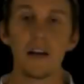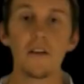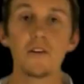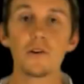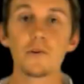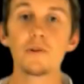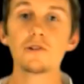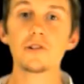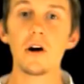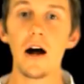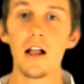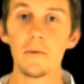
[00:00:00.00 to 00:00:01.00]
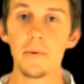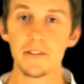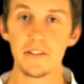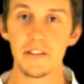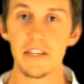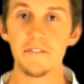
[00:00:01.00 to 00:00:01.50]
Another crucial
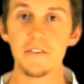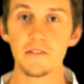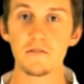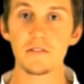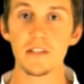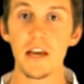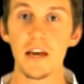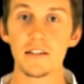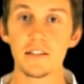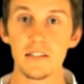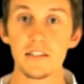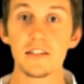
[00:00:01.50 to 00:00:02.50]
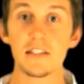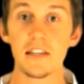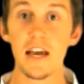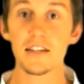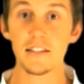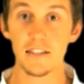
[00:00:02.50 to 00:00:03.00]
element to the defensive stance is the
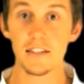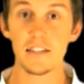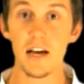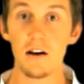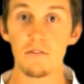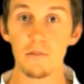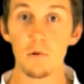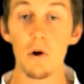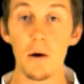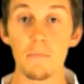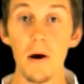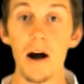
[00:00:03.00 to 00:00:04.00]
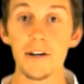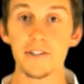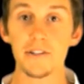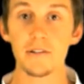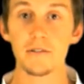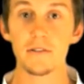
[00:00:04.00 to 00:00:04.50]
stance itself, or our
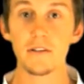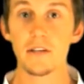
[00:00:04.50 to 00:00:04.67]
posture.